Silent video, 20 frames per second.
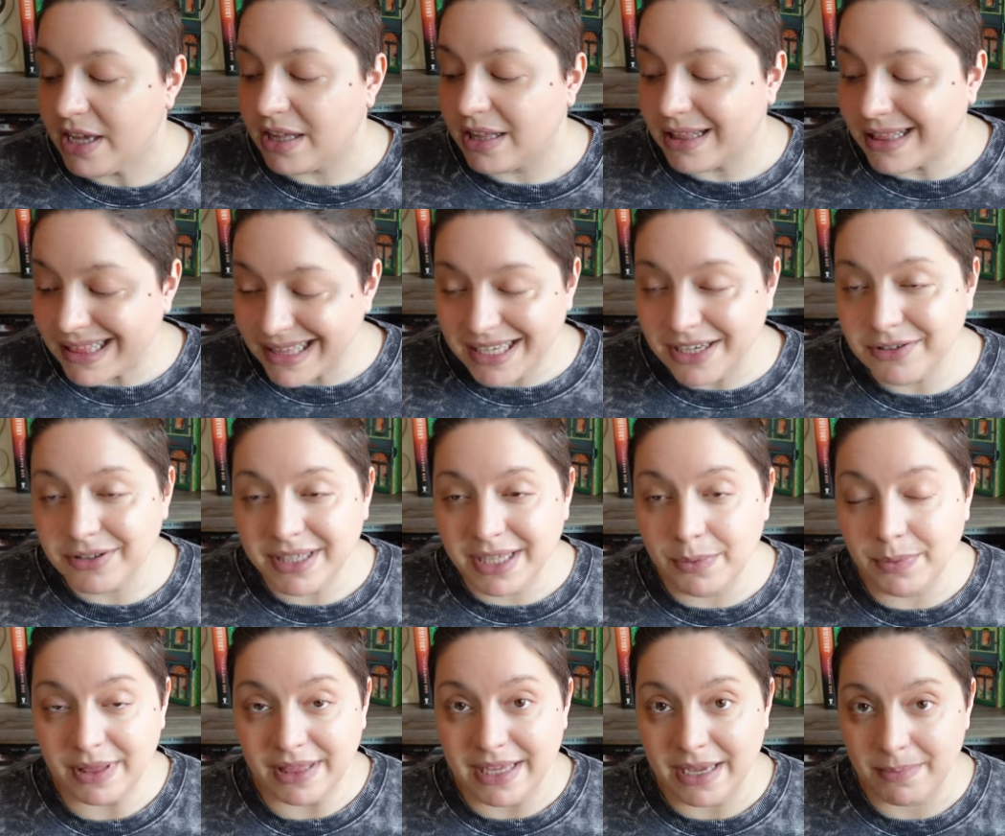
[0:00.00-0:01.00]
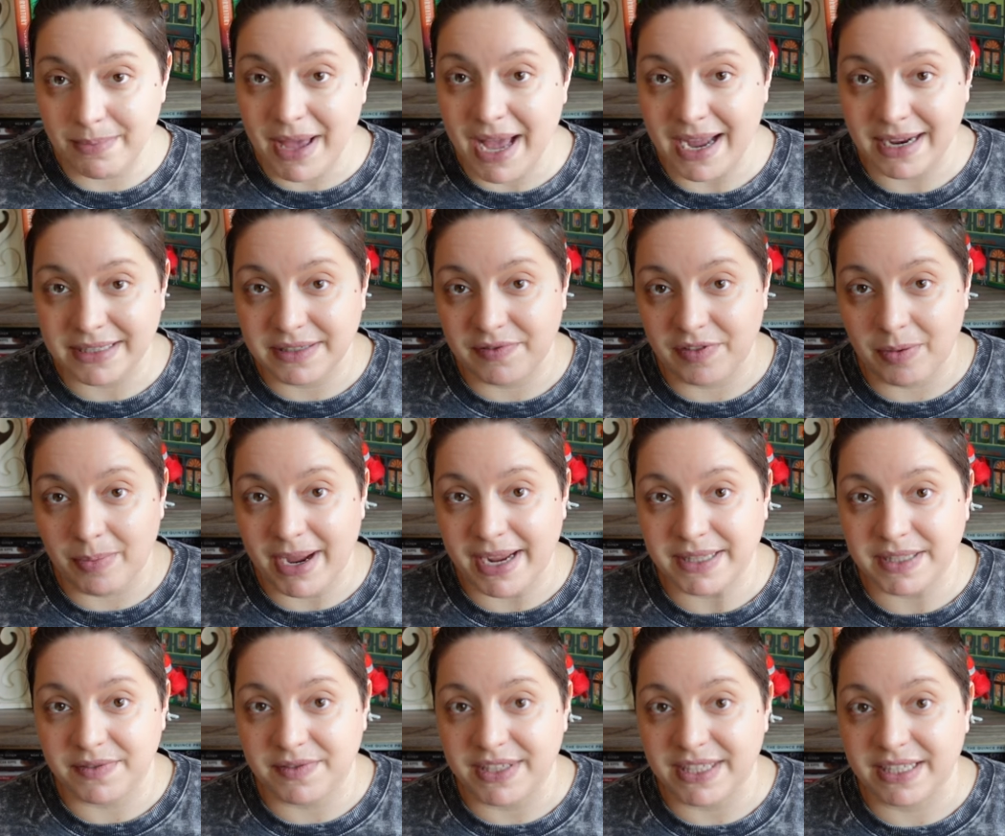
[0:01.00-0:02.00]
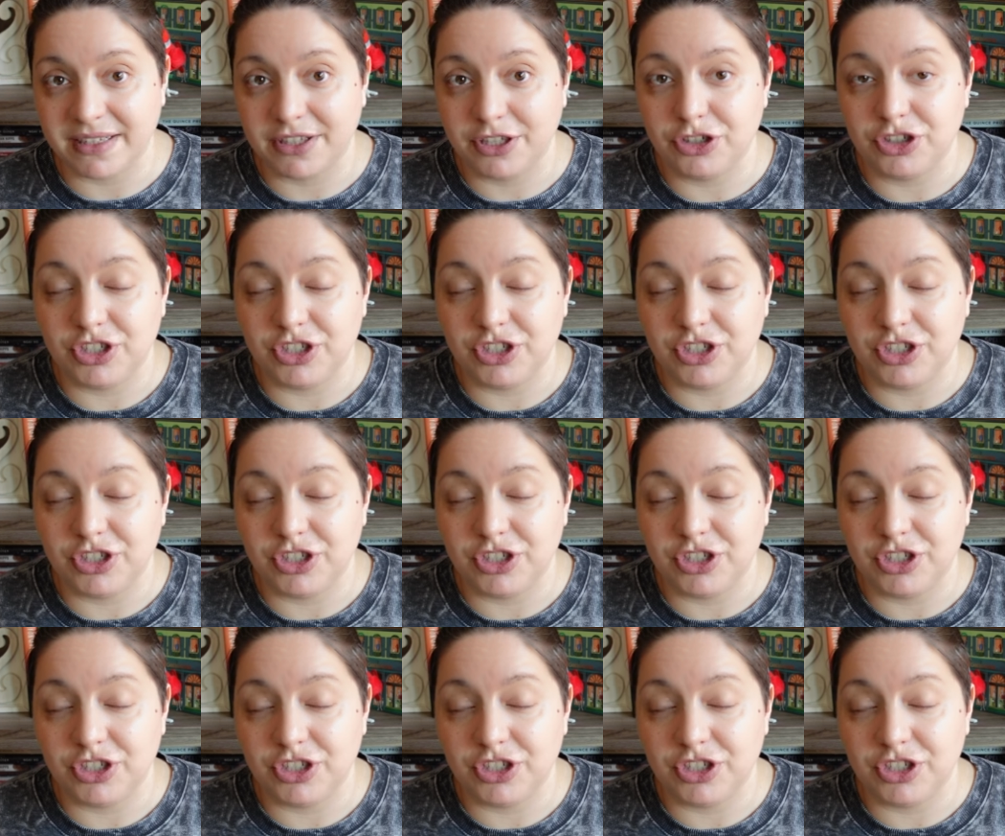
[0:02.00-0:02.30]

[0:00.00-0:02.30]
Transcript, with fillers: clearly with the impact of the mines physically,